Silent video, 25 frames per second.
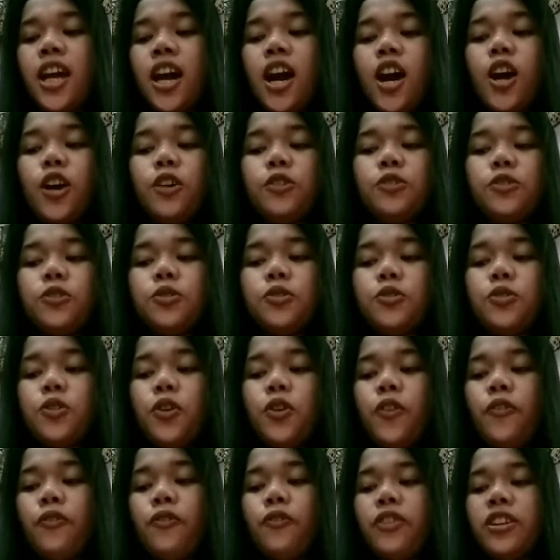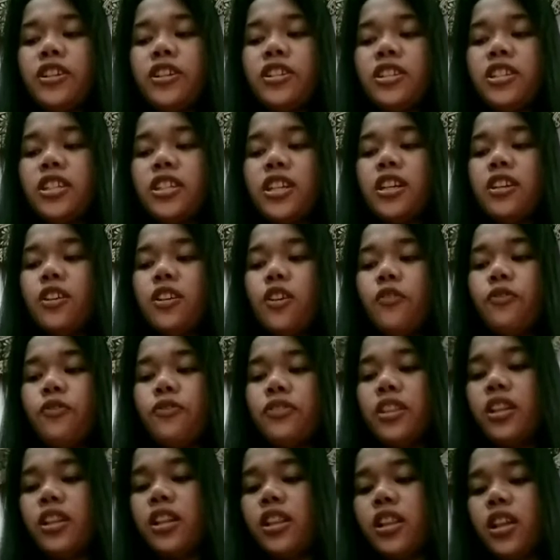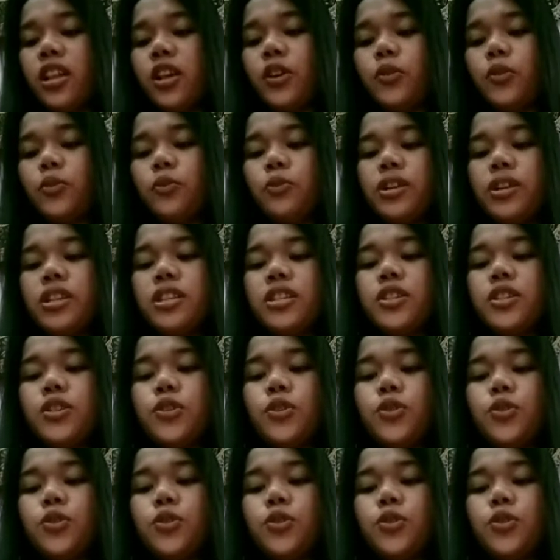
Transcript: how the convention of the language